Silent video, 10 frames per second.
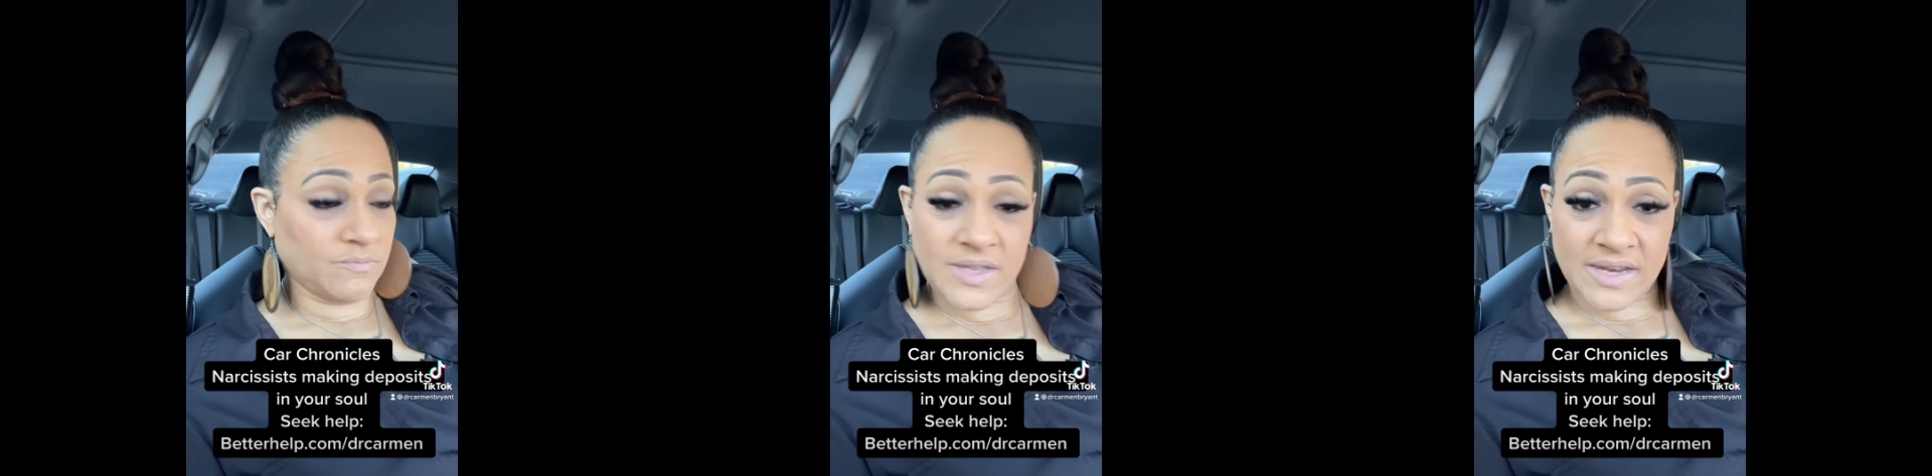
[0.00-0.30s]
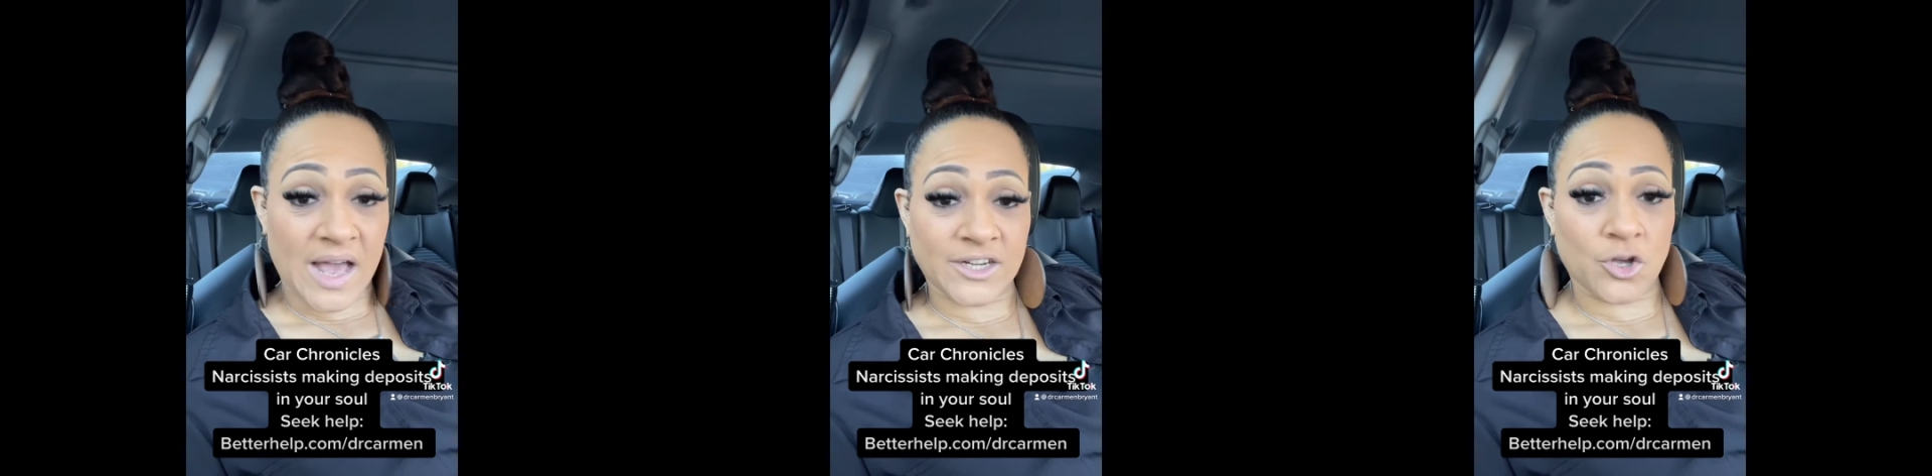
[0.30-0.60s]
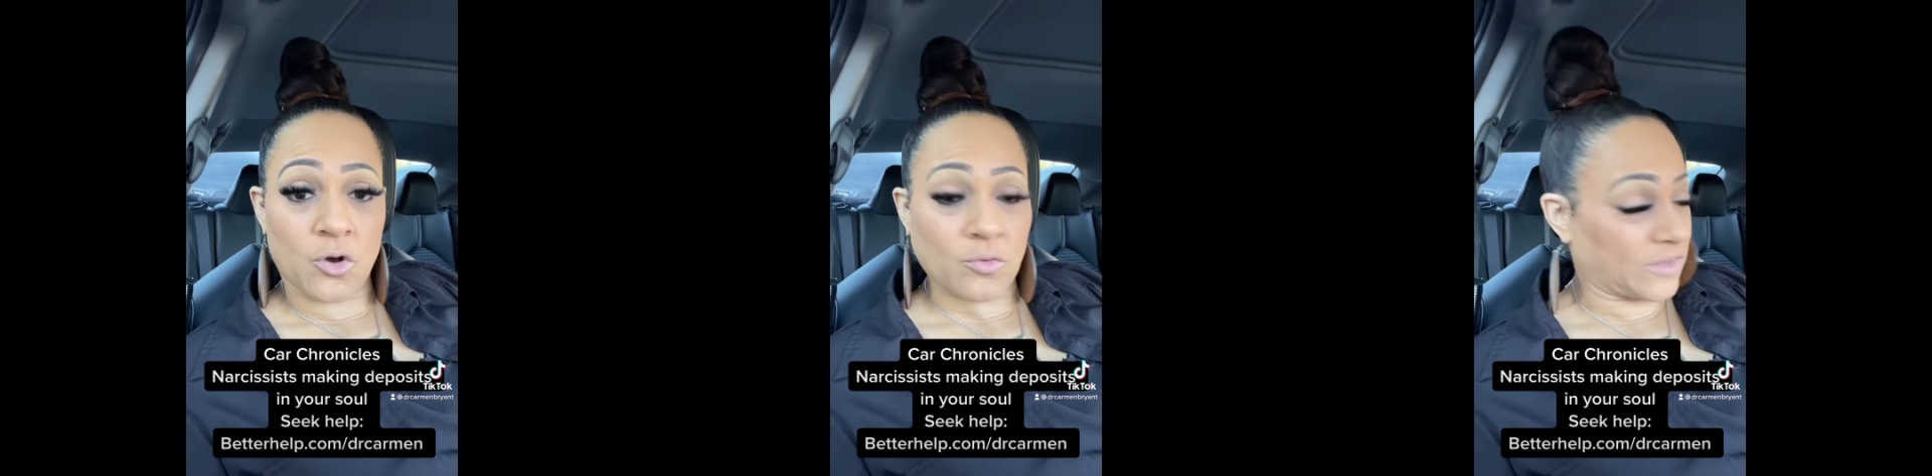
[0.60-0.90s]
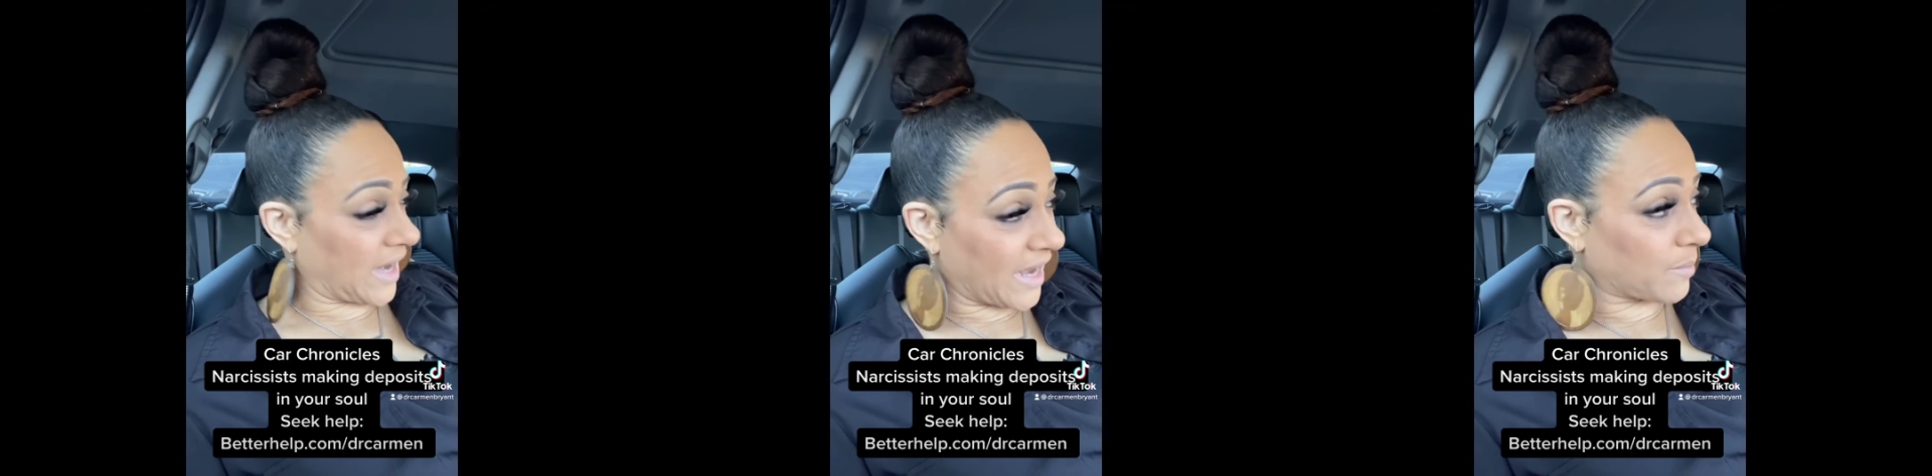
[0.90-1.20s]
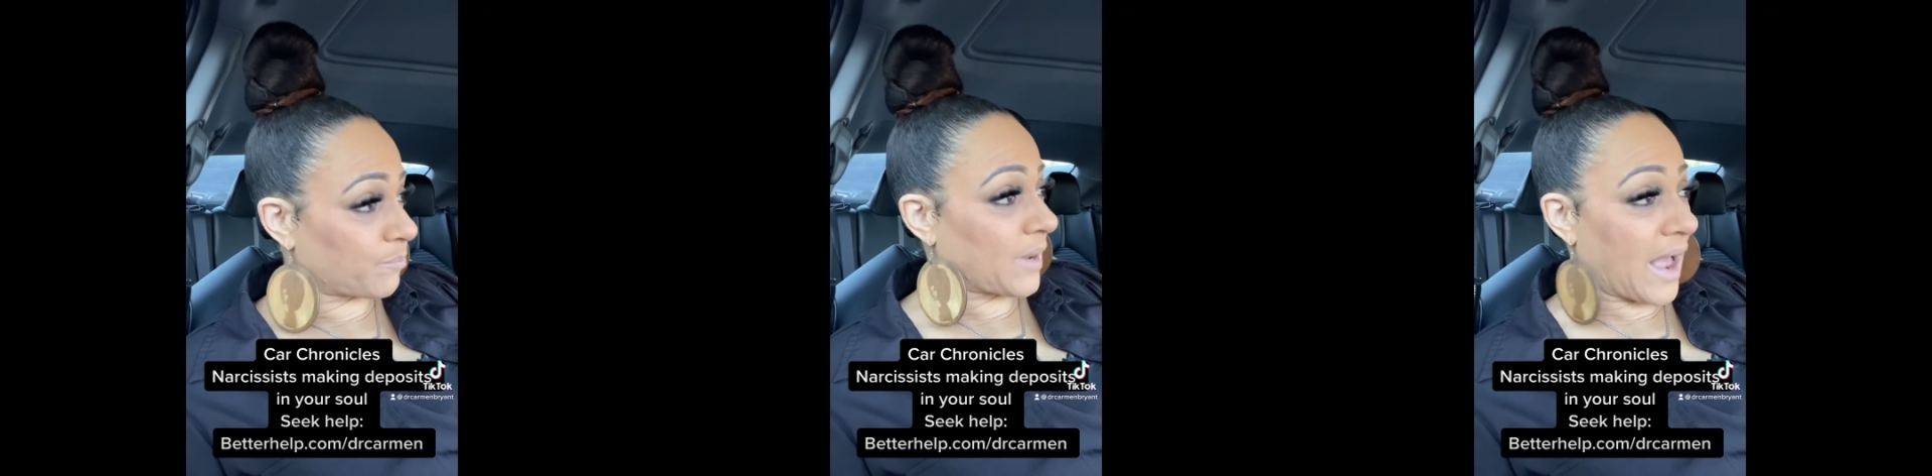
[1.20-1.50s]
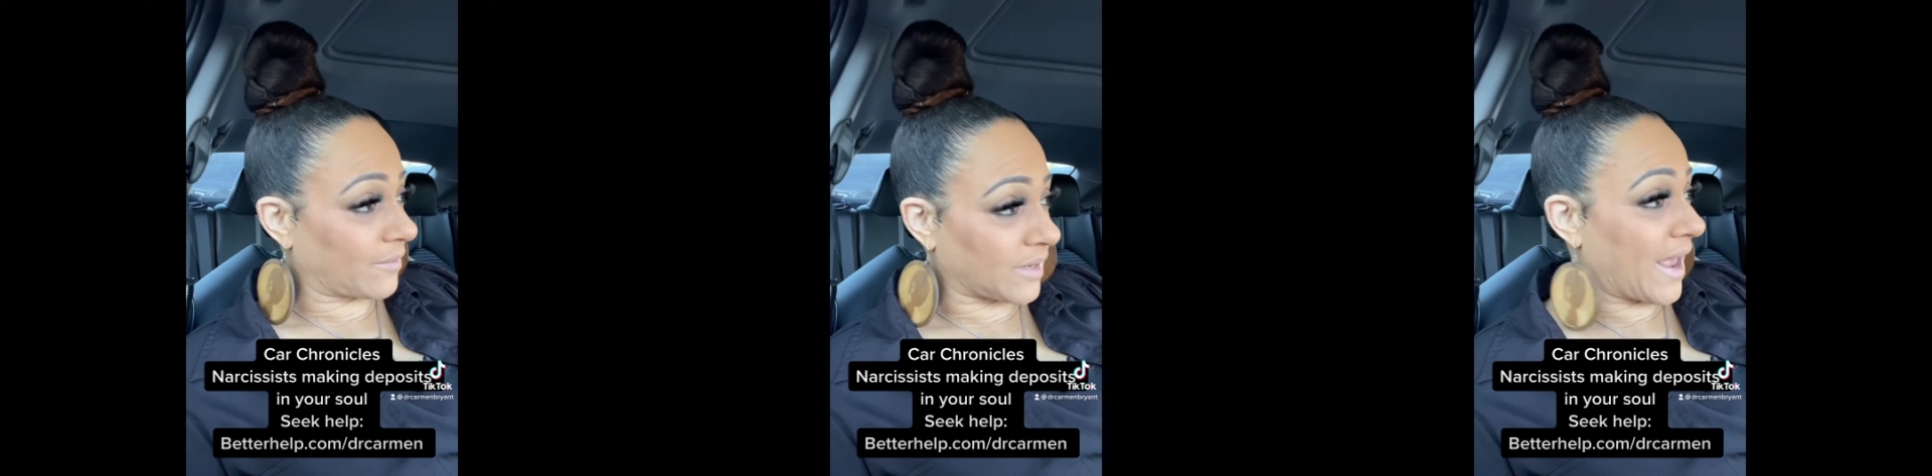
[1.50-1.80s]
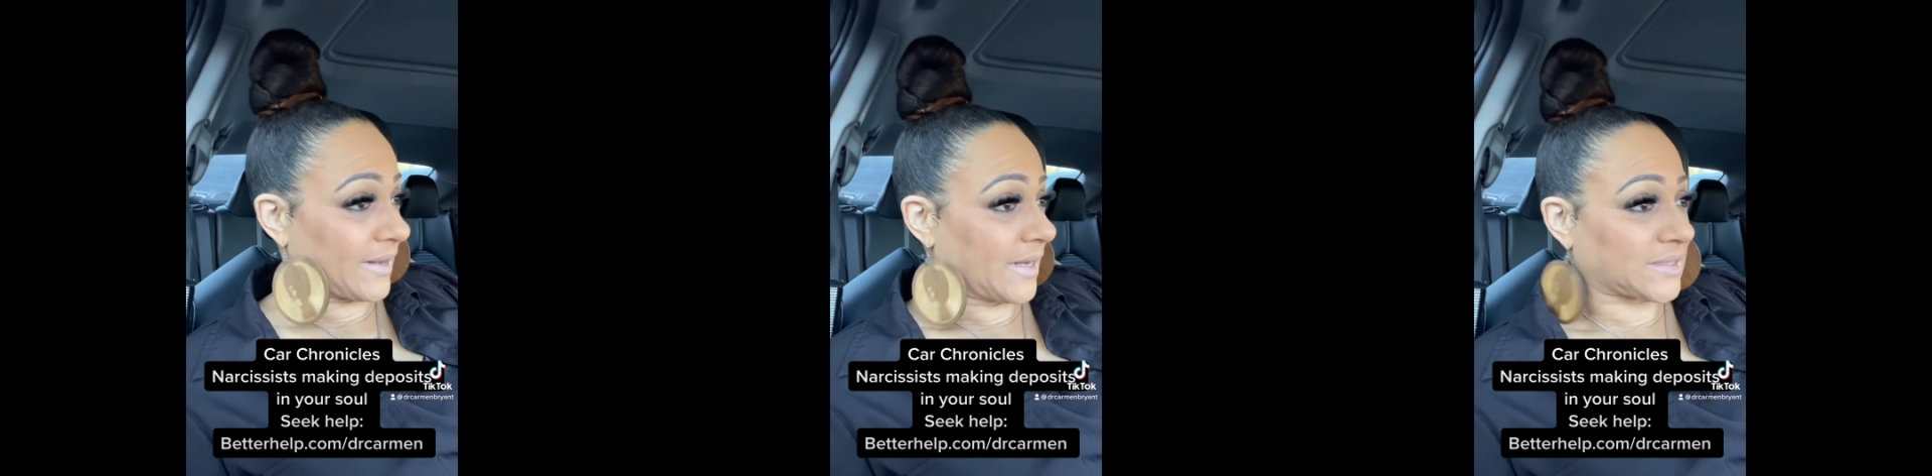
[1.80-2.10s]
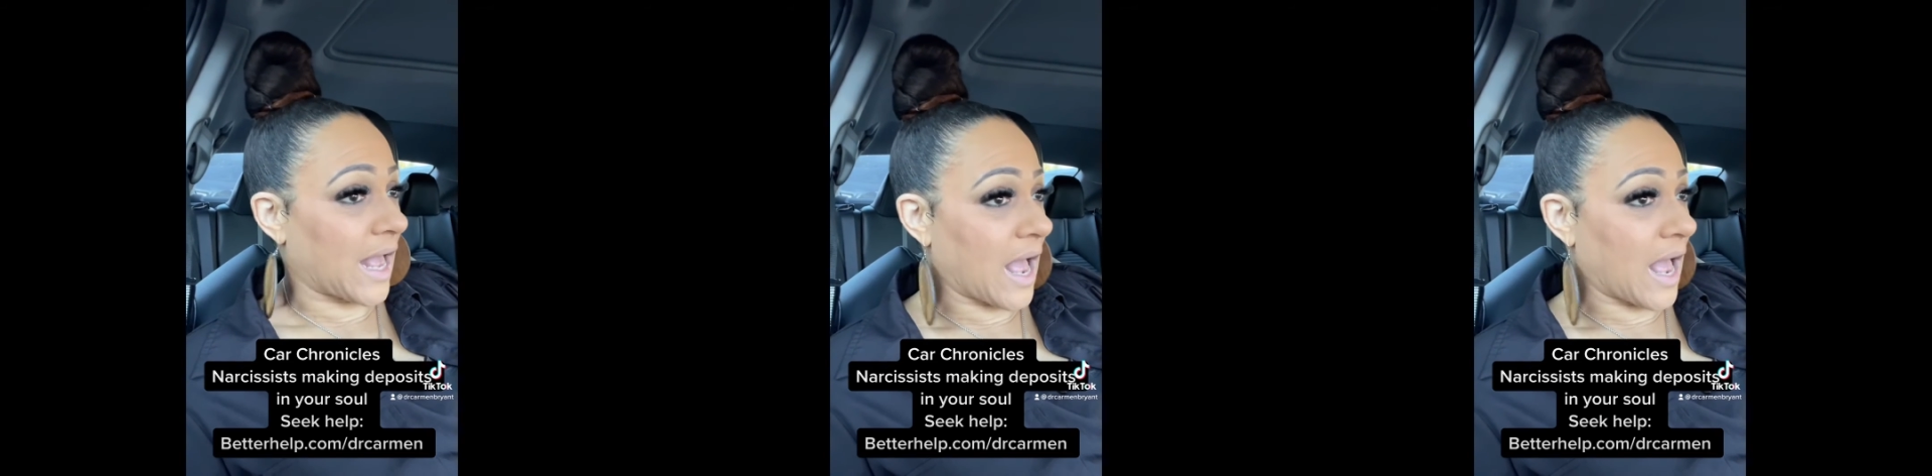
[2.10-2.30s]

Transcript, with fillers: And I know that I could, I, at that time,